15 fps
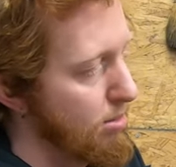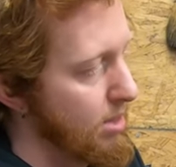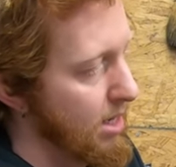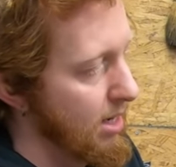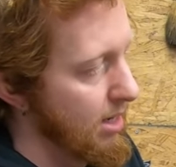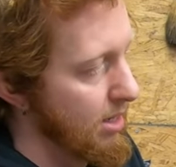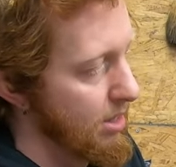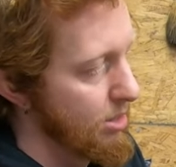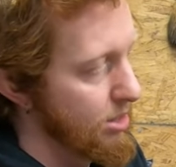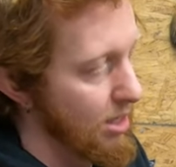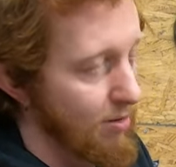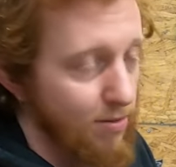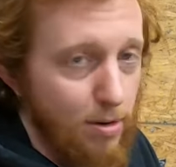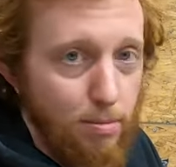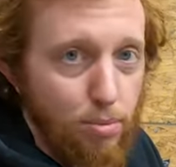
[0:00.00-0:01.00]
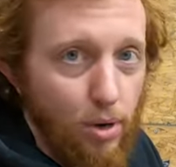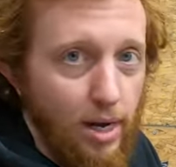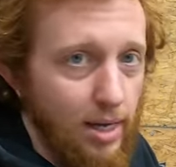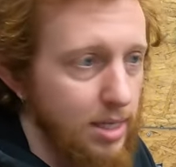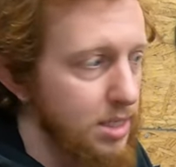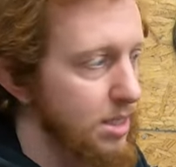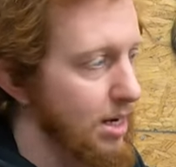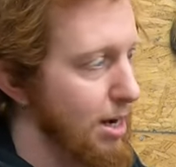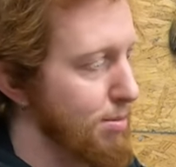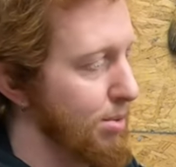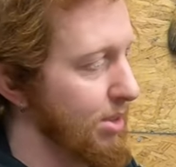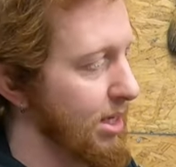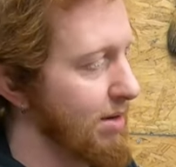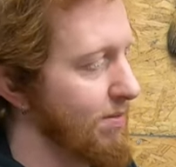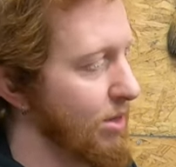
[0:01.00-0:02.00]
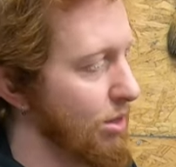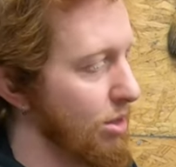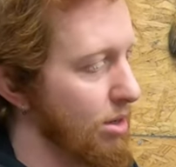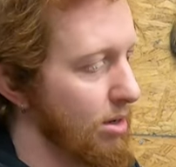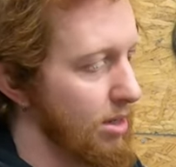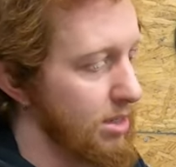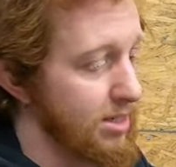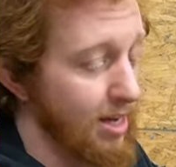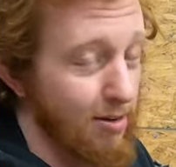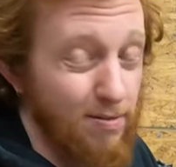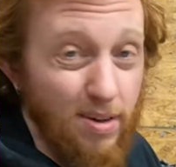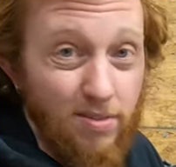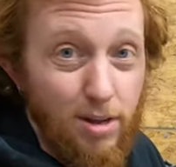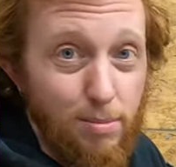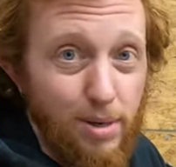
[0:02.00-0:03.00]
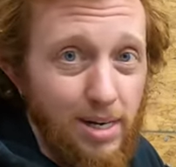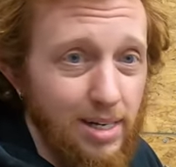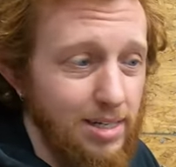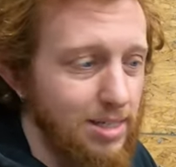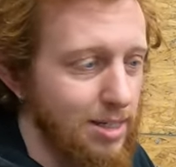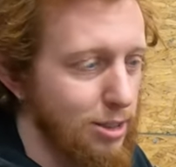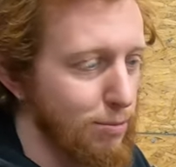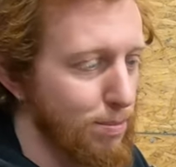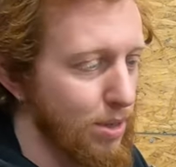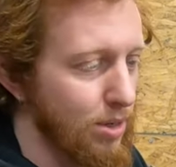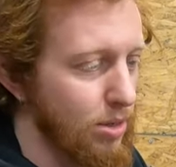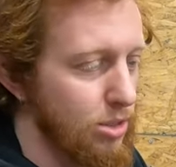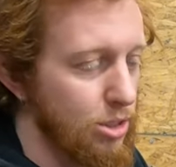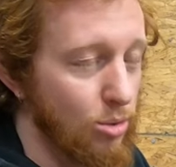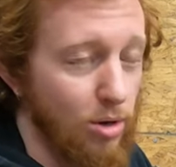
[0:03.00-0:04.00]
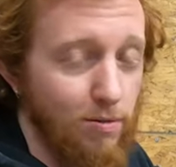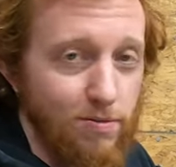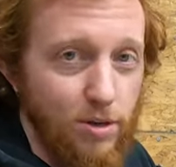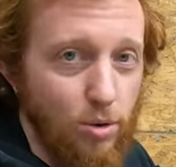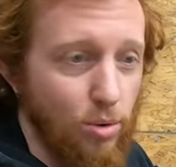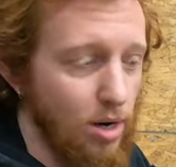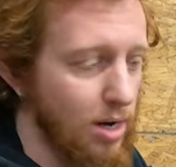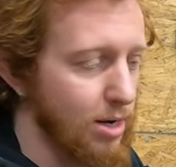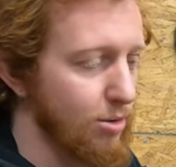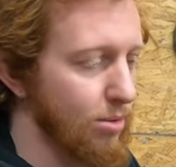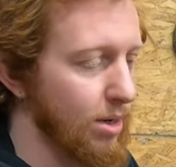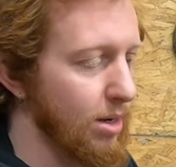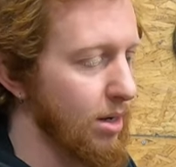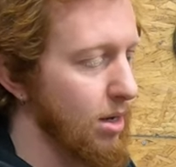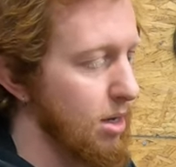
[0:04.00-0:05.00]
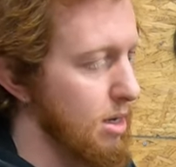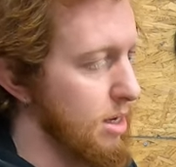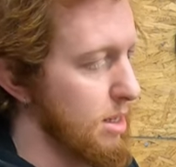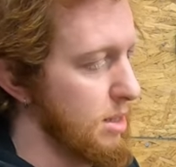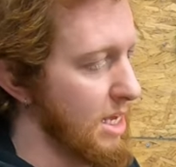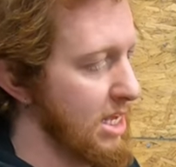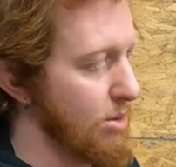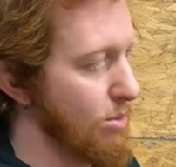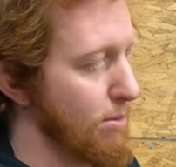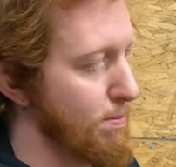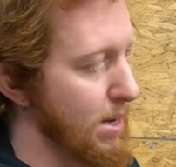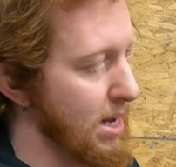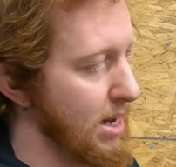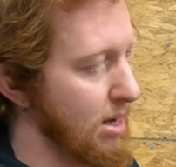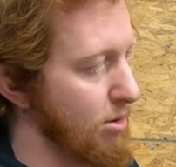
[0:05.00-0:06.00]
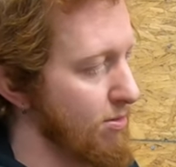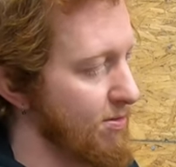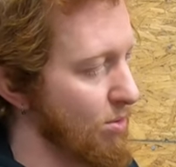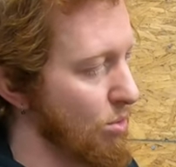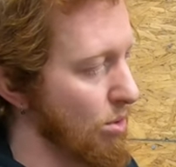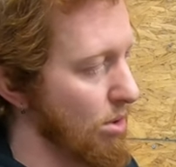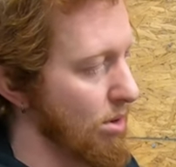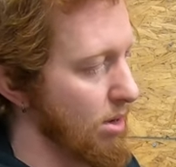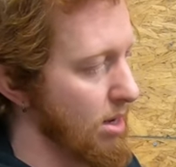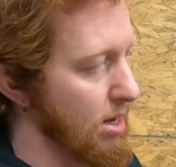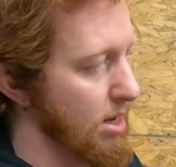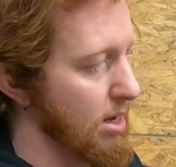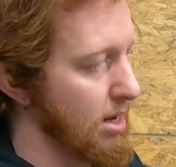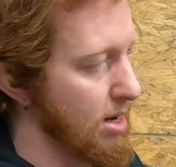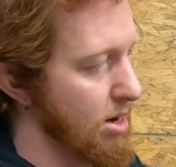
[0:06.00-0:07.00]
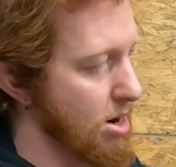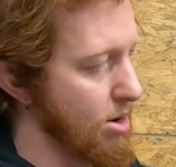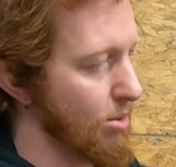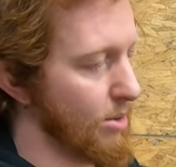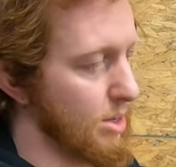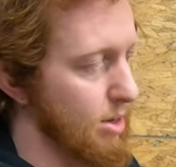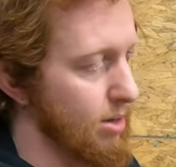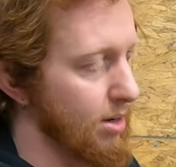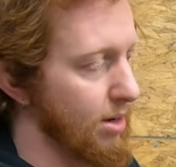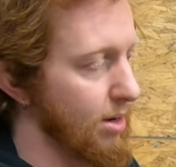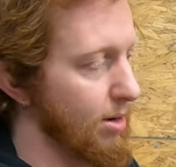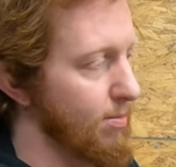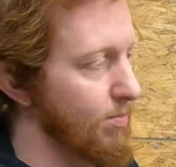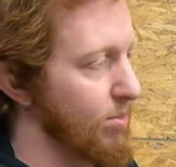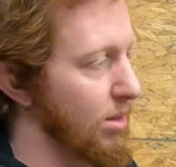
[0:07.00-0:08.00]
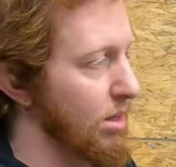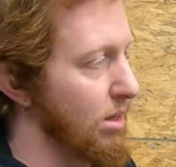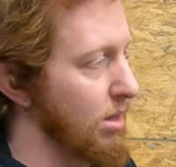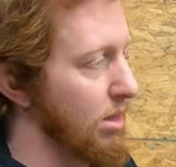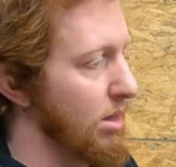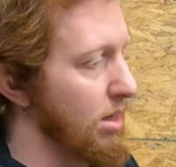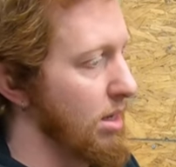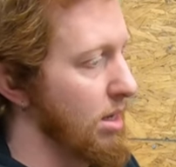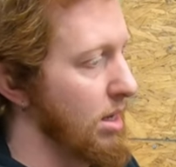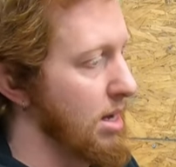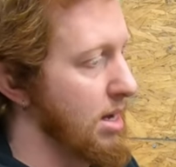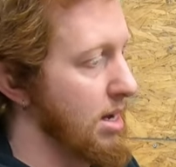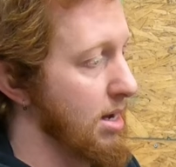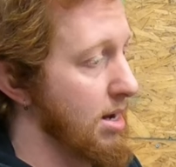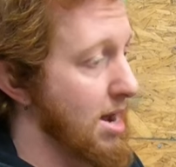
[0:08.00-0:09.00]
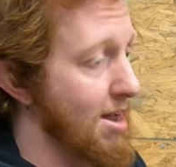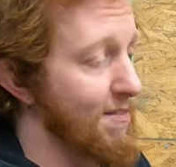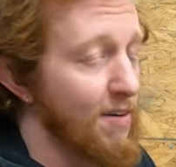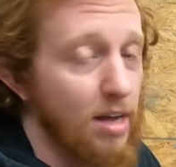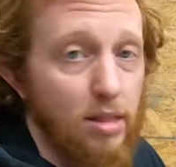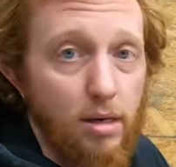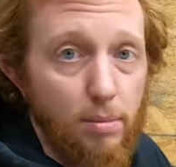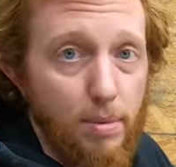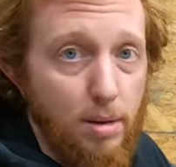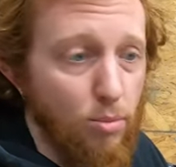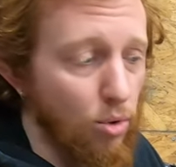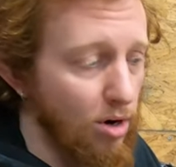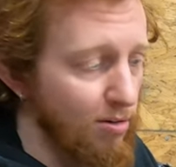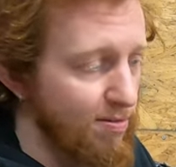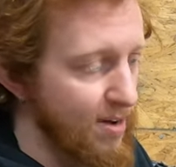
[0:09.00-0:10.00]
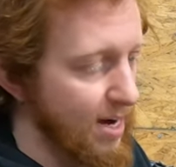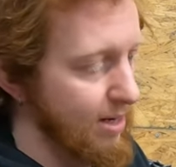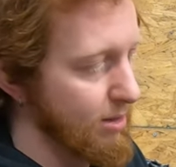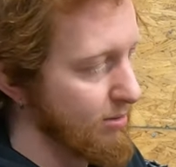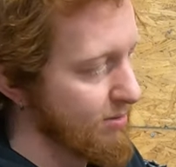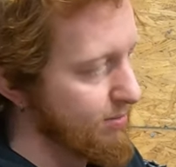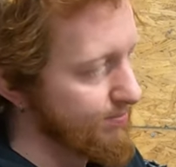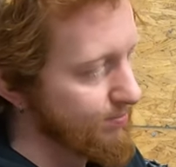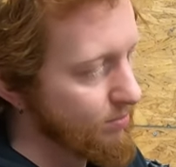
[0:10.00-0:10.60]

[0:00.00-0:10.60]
because if it breaks, I believe the hood is like $50 as opposed to a few hundred that you would pay for an auto darkener, and I find them to be more effective.